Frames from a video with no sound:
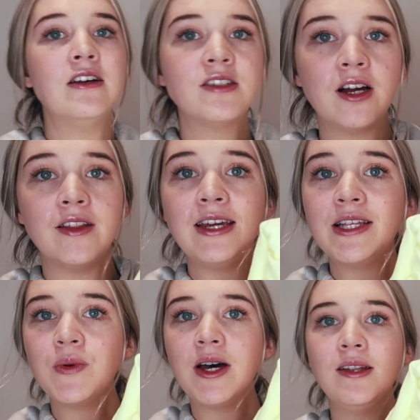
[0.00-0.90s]
I also got
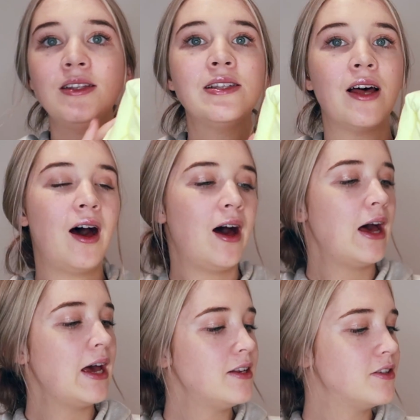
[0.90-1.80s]
these ones.
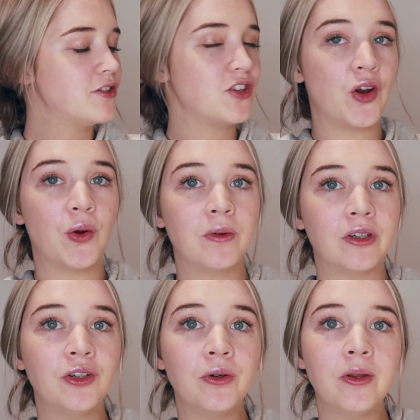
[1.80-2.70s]
I don't know what I'm
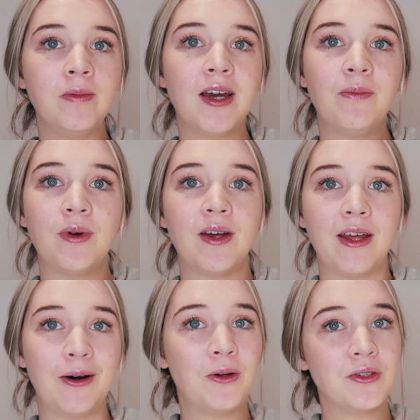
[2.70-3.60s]
gonna do with them yet, but
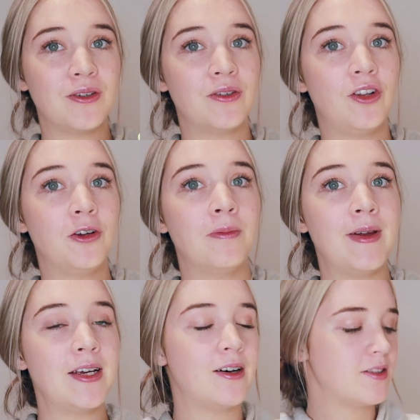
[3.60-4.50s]
they're also a dollar a
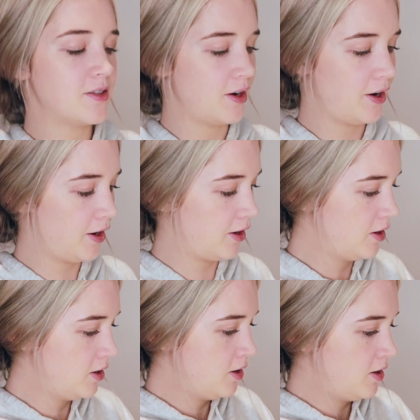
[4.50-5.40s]
meter, so
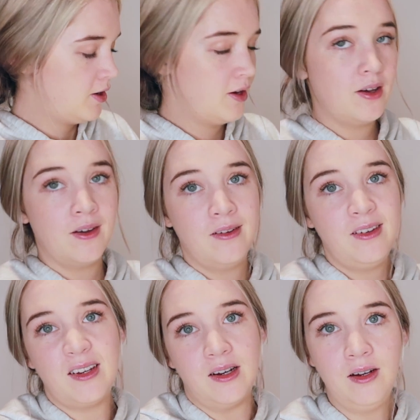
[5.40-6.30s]

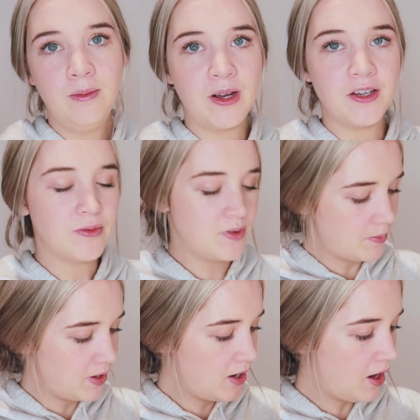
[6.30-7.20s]
you know, might use them for
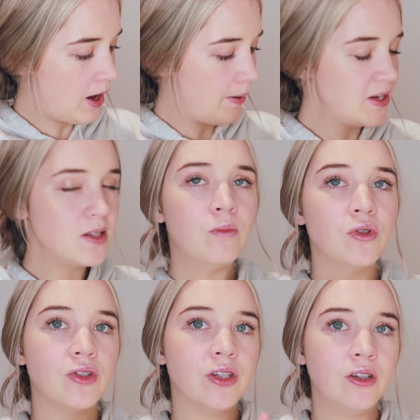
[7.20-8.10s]
something. These are
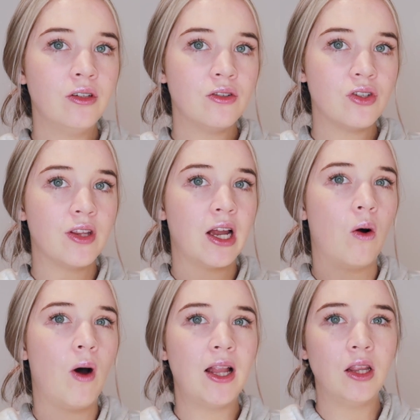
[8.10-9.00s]
muslin, so they're
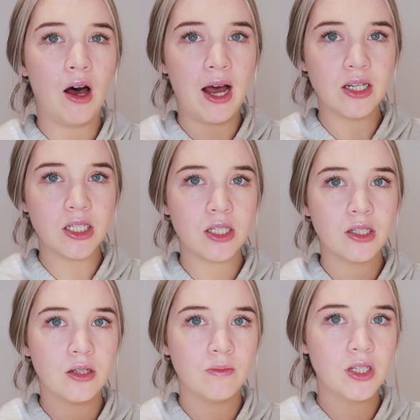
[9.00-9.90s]
quite
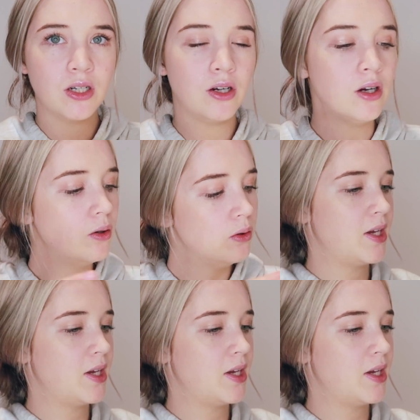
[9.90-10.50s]
light material.